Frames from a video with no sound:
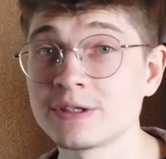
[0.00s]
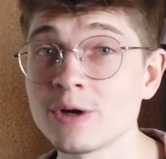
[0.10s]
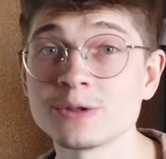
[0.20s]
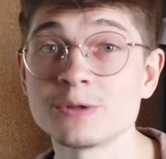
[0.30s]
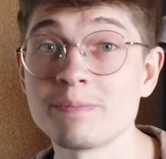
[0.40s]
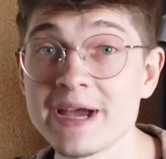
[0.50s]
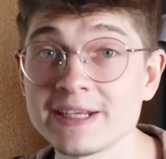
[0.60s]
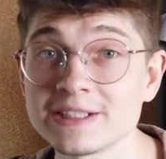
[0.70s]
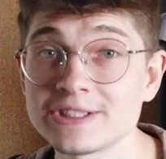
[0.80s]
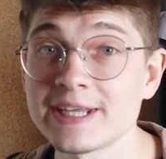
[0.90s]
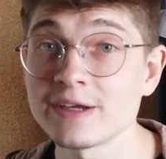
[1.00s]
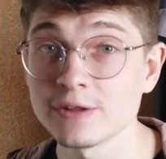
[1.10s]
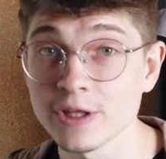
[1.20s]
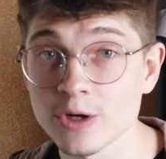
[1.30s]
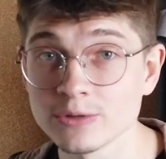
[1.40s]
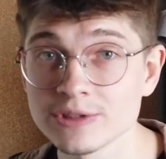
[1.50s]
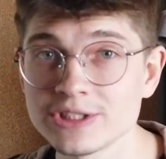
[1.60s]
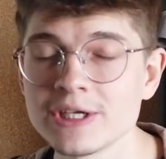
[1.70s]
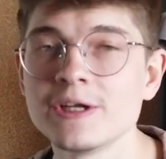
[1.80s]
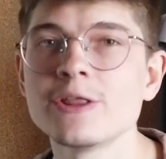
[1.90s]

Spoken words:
go to banks, take loans,